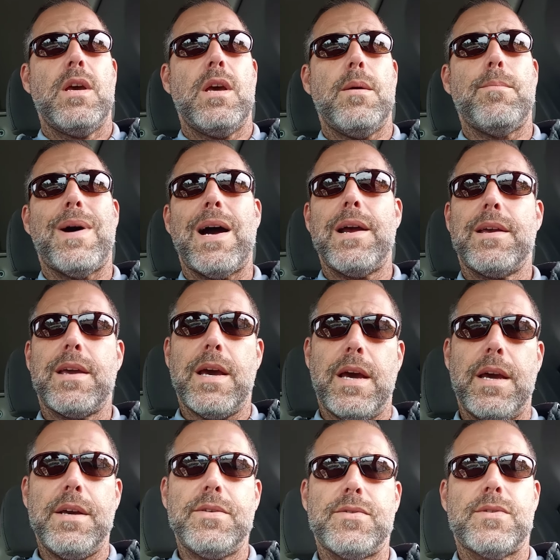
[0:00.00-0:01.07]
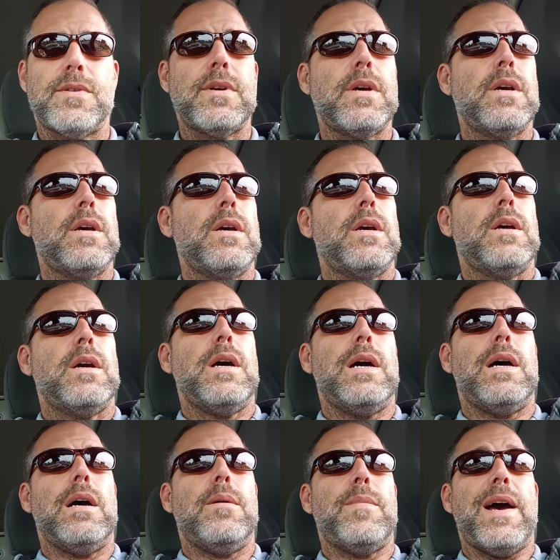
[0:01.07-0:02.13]
In my case,
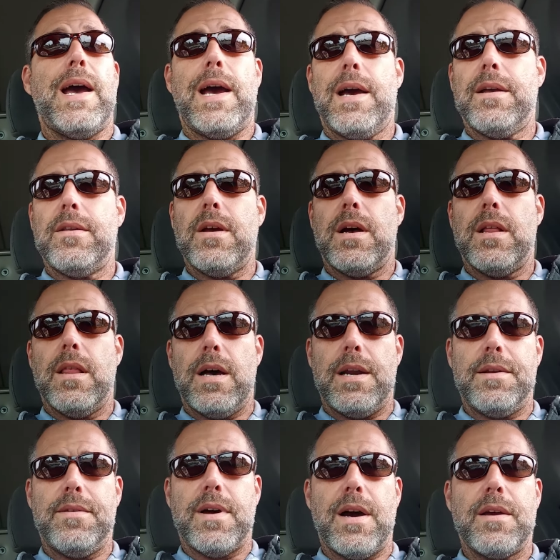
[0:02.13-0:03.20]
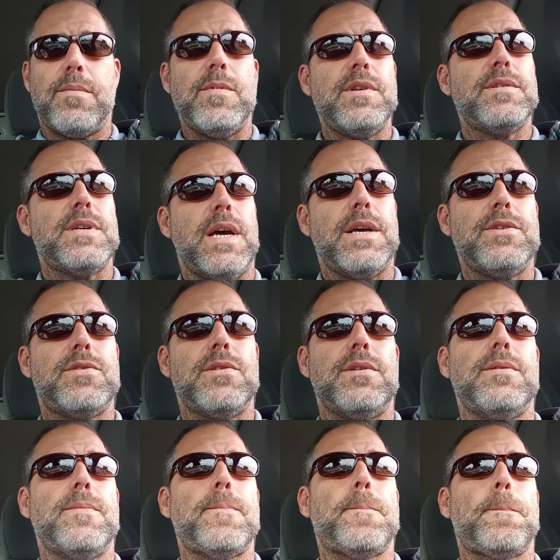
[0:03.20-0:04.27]
um, I had a lot of documentation.